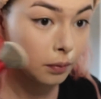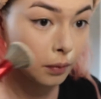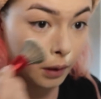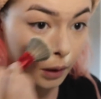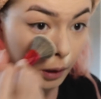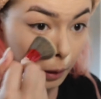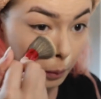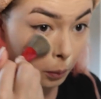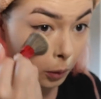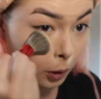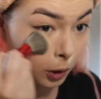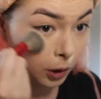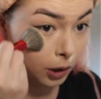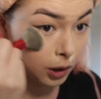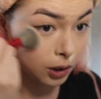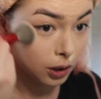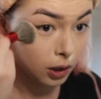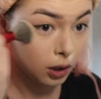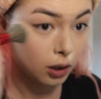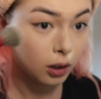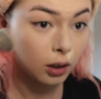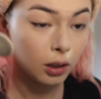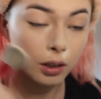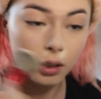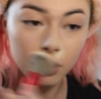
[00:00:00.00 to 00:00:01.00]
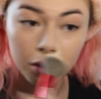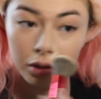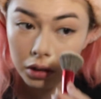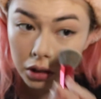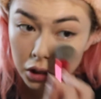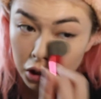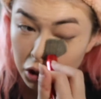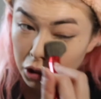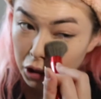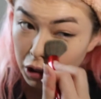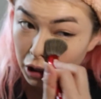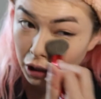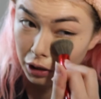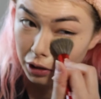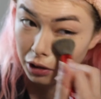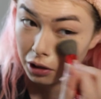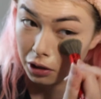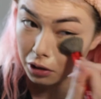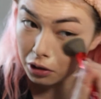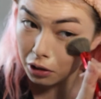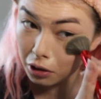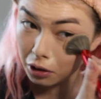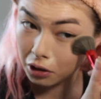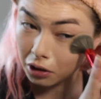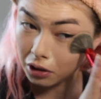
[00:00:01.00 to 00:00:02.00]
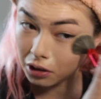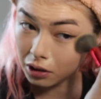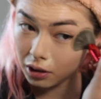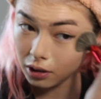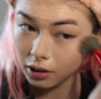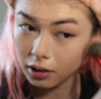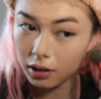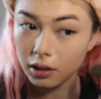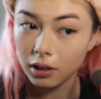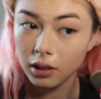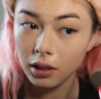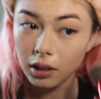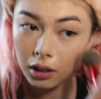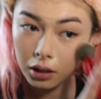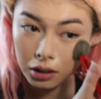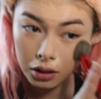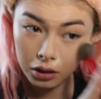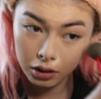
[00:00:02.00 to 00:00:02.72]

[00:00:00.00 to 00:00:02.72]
the borders are closed and chances are Disney